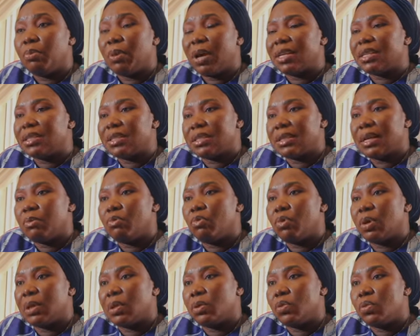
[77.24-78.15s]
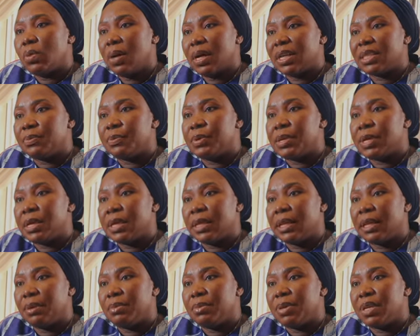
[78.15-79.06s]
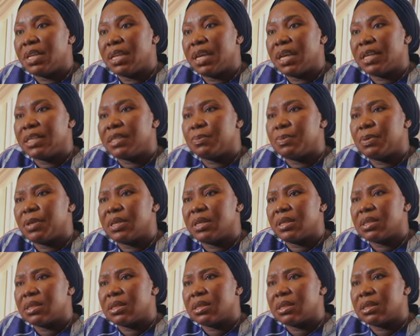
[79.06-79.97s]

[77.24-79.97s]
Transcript: As someone who has been in the media space